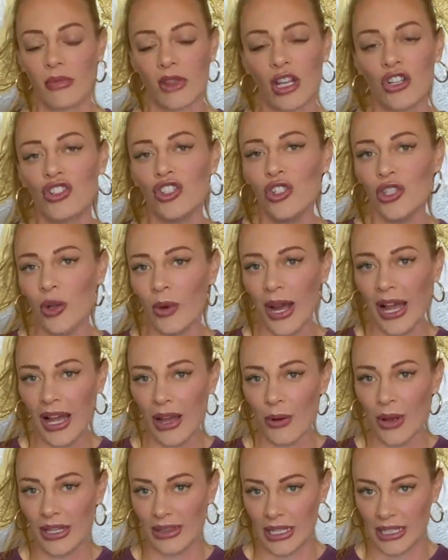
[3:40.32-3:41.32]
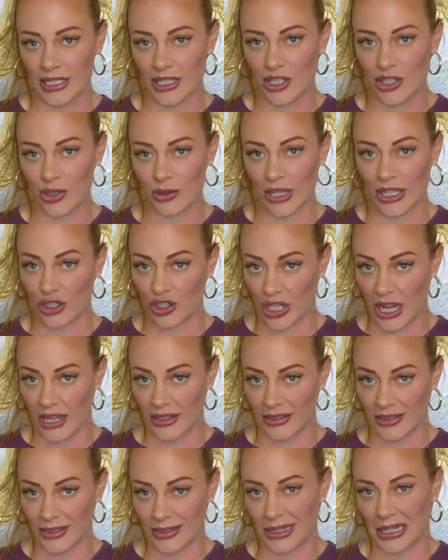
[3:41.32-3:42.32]
so you know how I'd like to do like
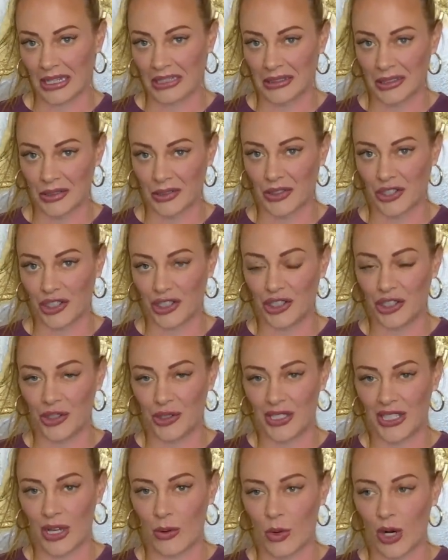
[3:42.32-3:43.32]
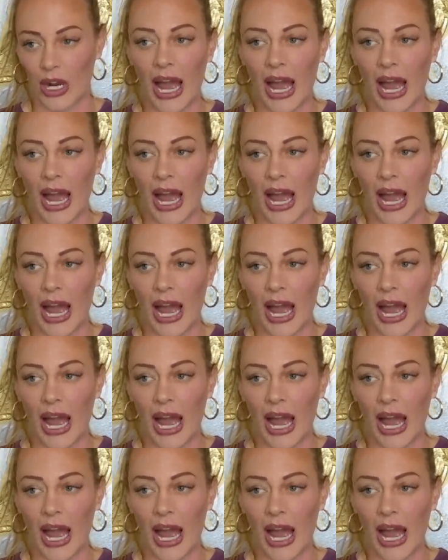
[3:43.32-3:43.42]
Shallon's like Little Good News Network?